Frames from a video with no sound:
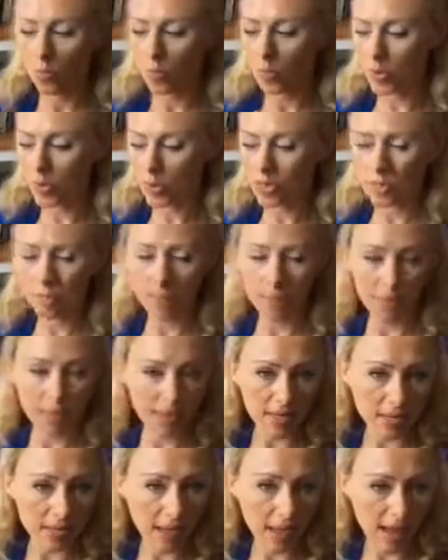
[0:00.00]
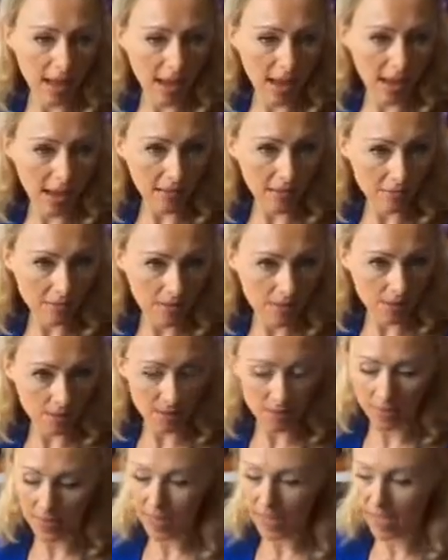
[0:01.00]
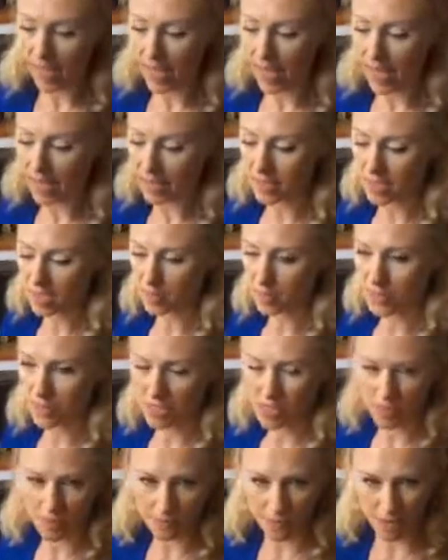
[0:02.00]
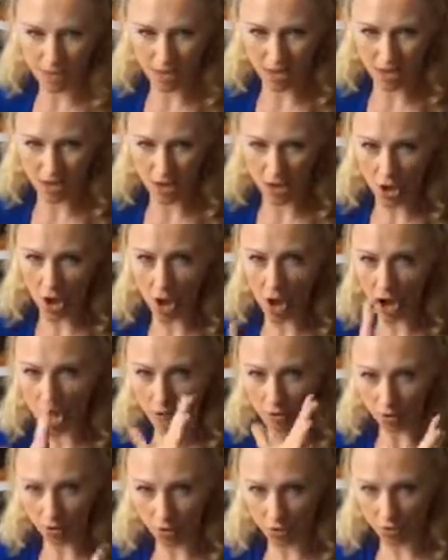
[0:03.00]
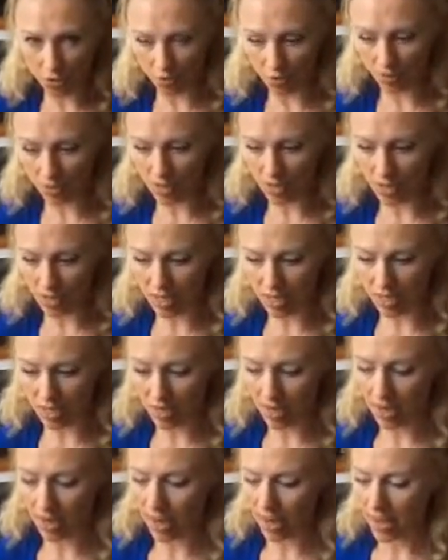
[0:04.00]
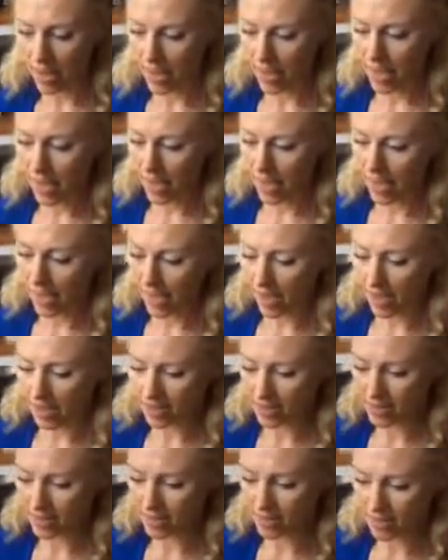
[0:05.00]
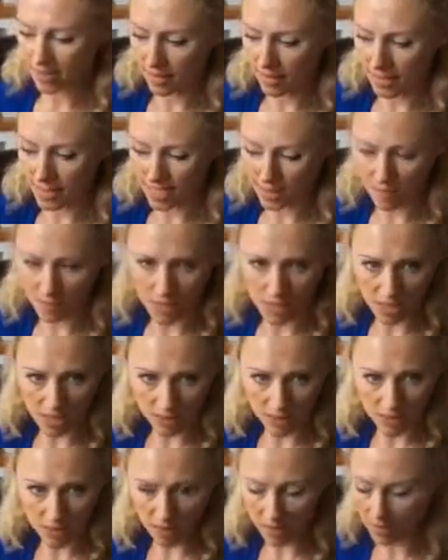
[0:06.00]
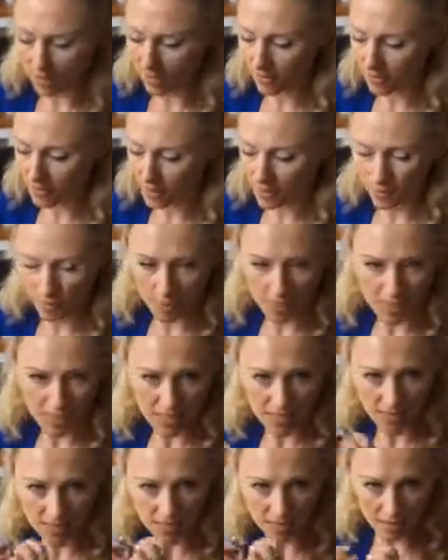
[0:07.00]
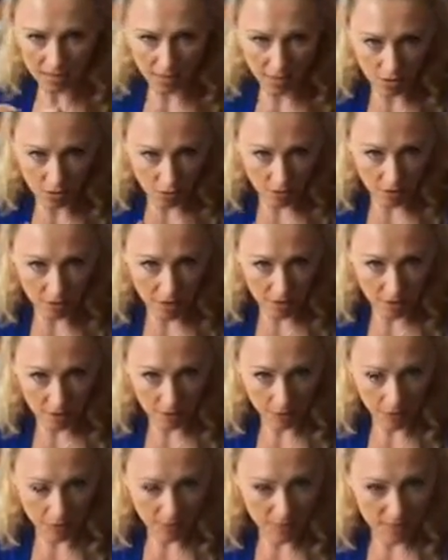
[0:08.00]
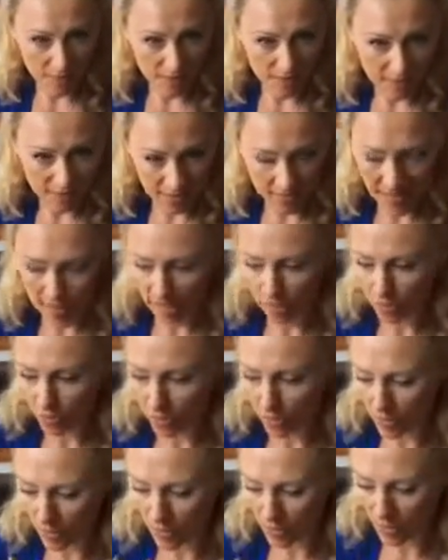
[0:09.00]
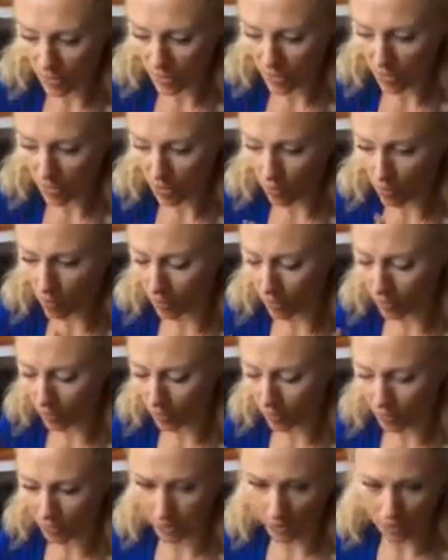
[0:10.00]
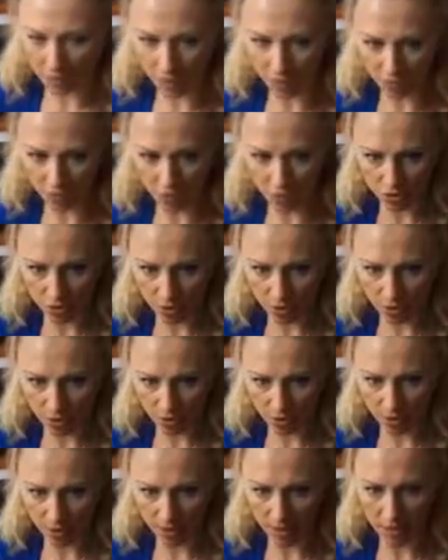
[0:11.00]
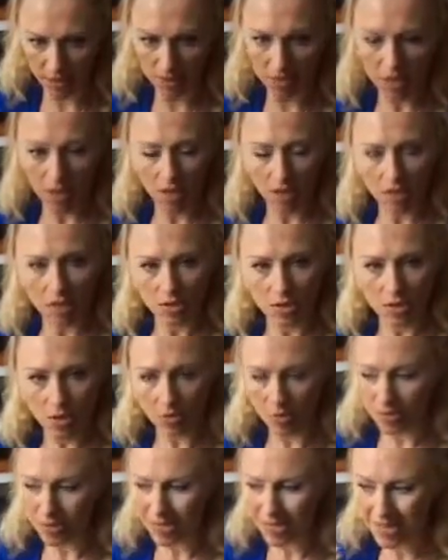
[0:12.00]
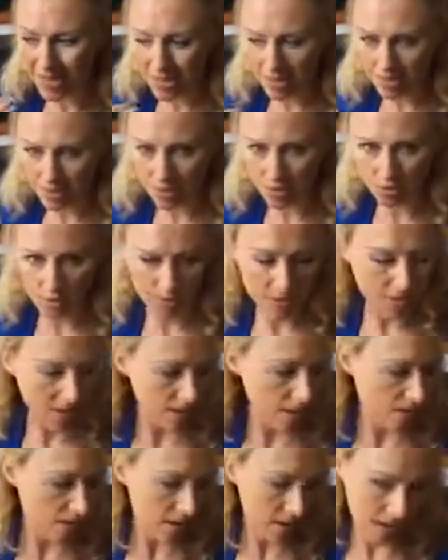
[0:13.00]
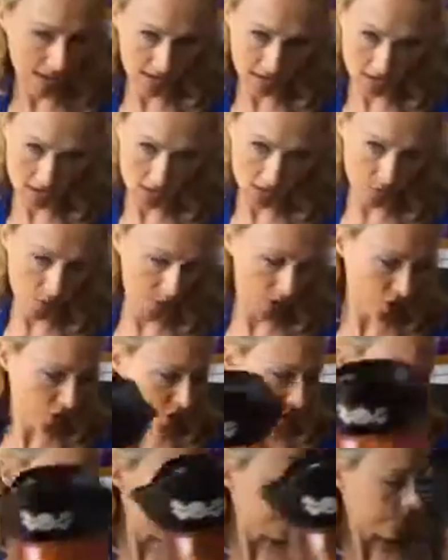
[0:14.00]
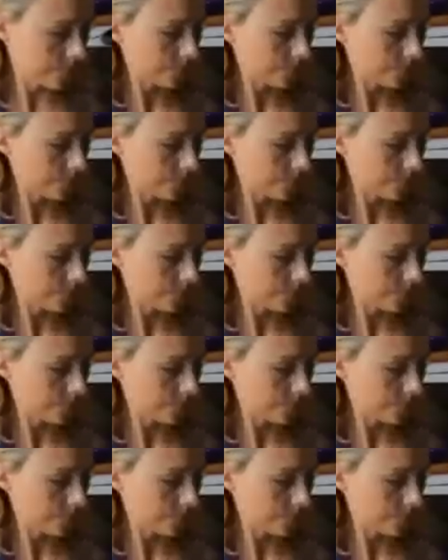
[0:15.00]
we might not have something as specific and concrete as these manipulatives, these pieces that are right in front of us, these tangibles that we can hold, feel, and touch, all right? So taking Mr. Potato Head out of the equation,